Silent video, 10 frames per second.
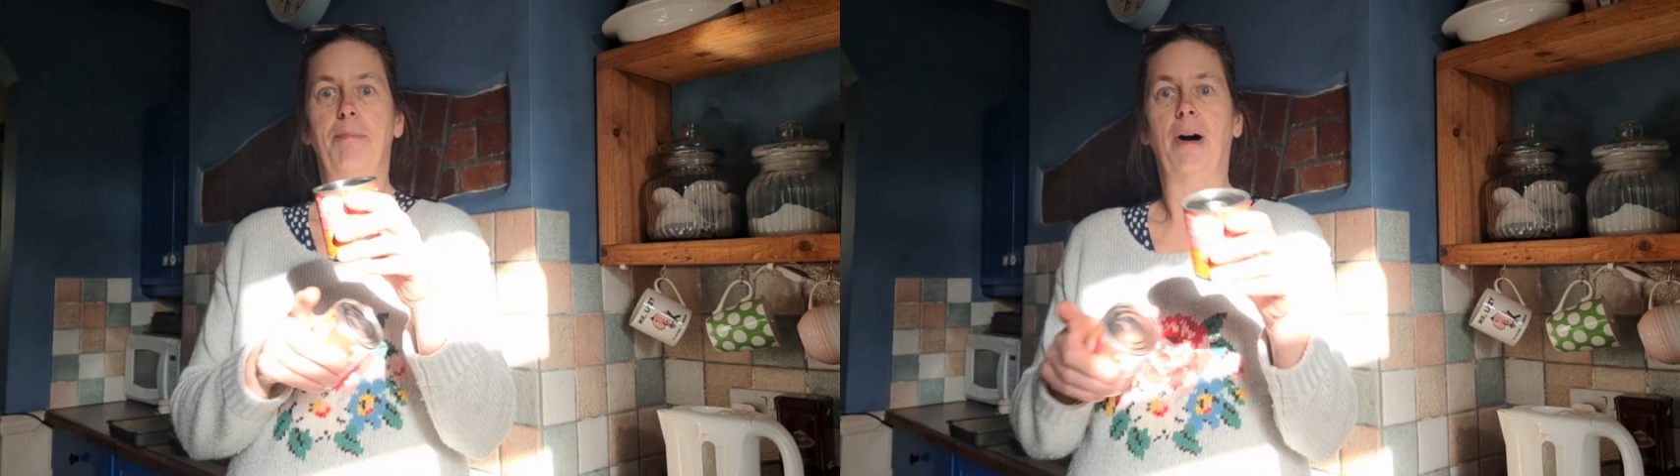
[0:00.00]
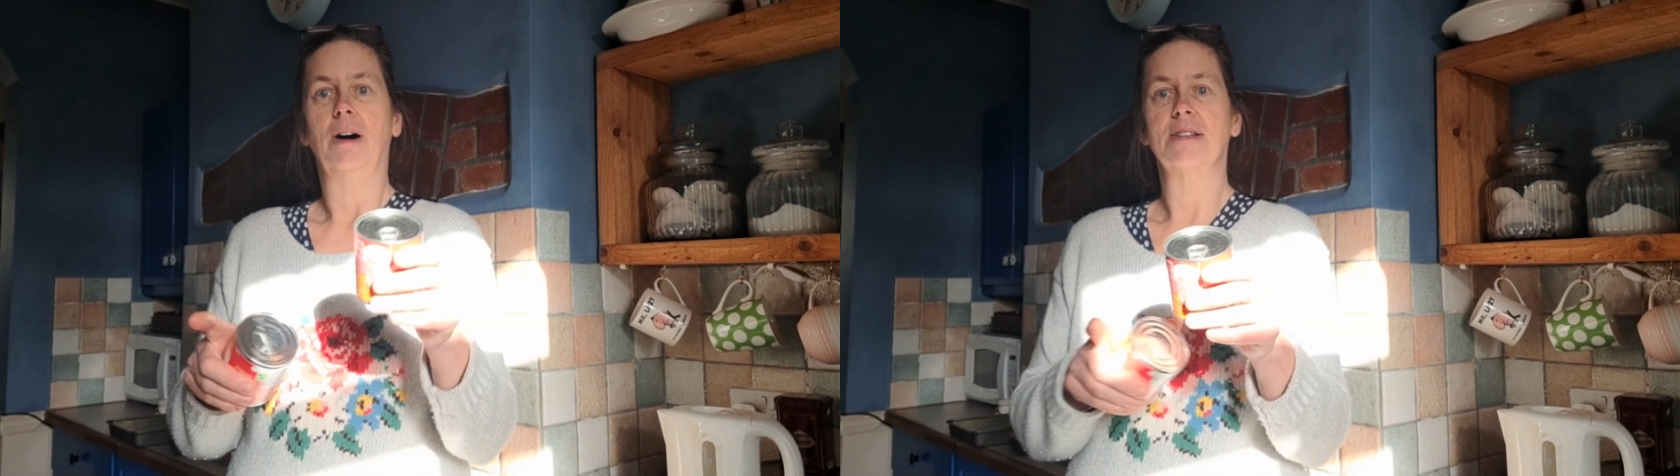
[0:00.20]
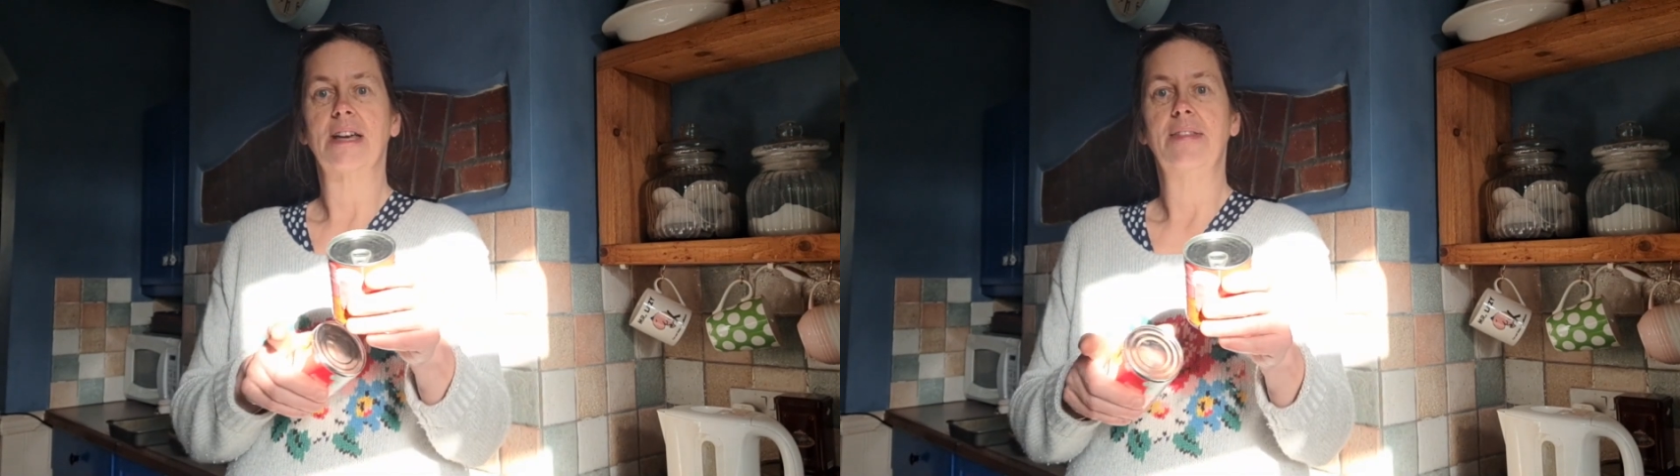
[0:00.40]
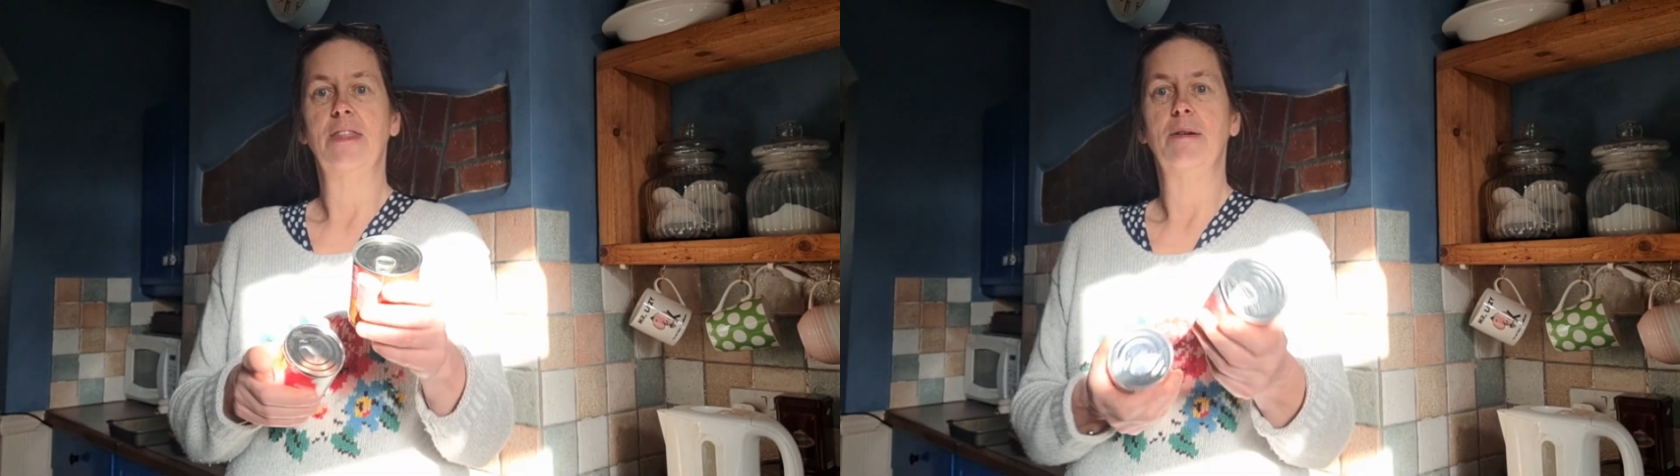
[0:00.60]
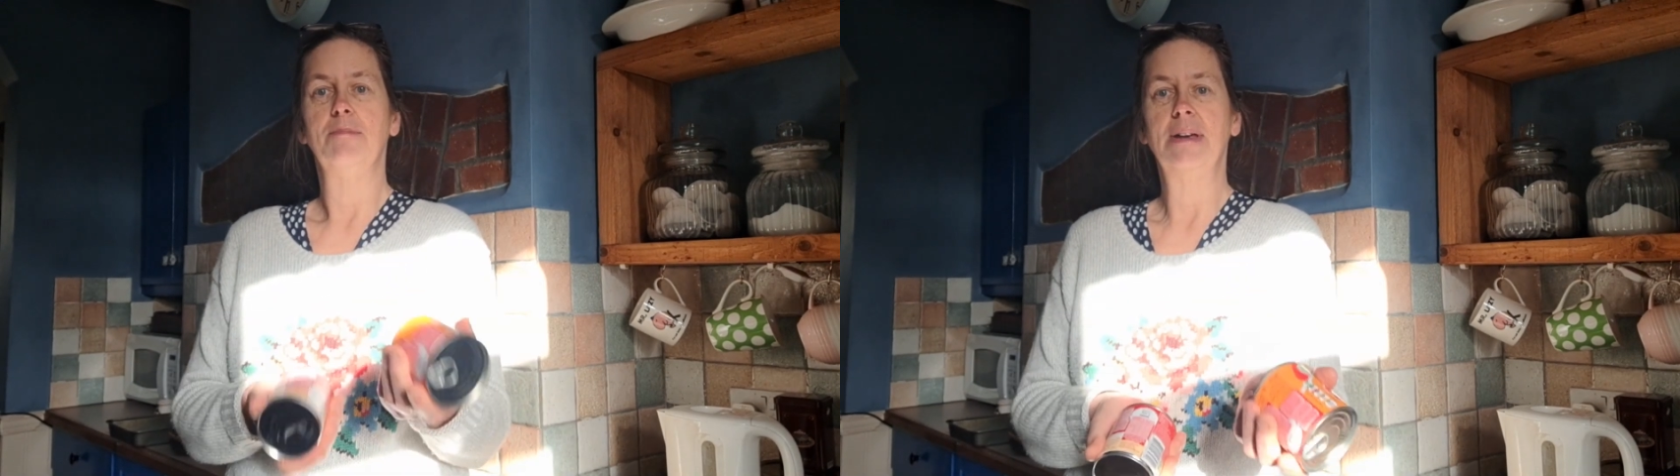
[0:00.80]
part in
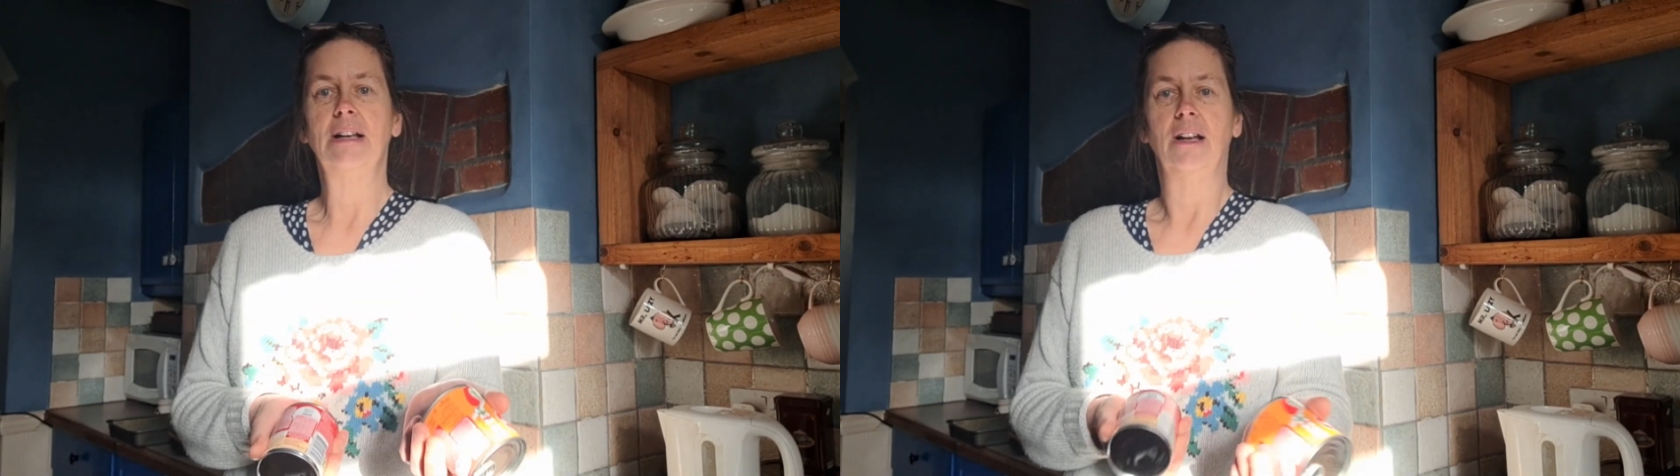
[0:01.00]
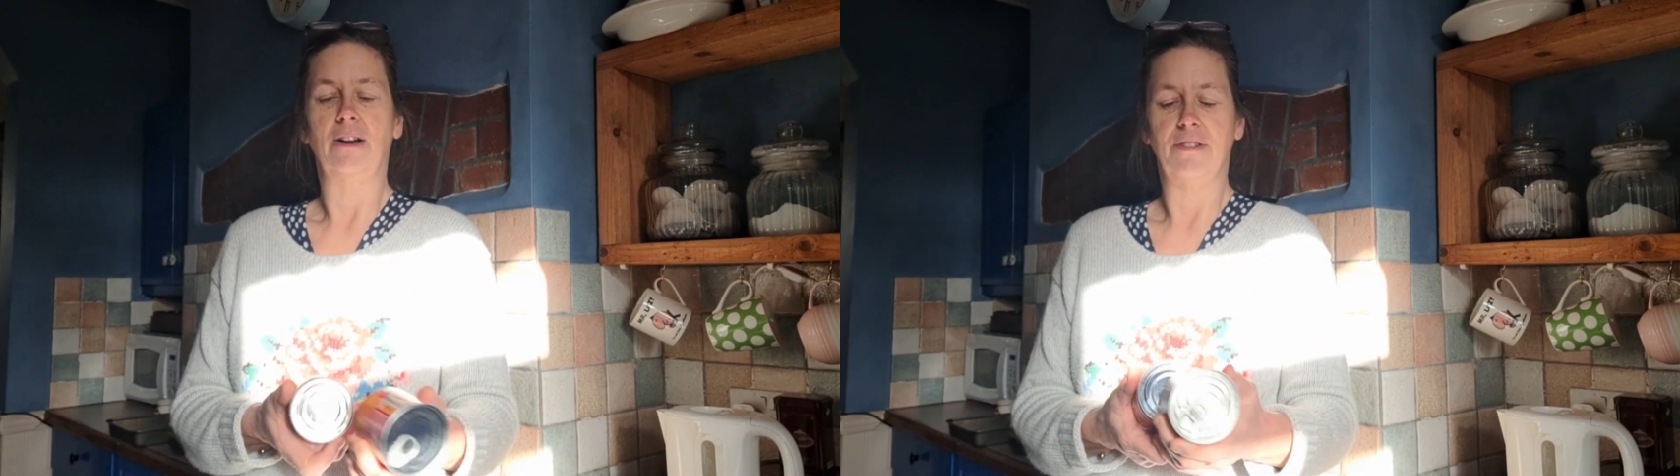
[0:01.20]
the middle of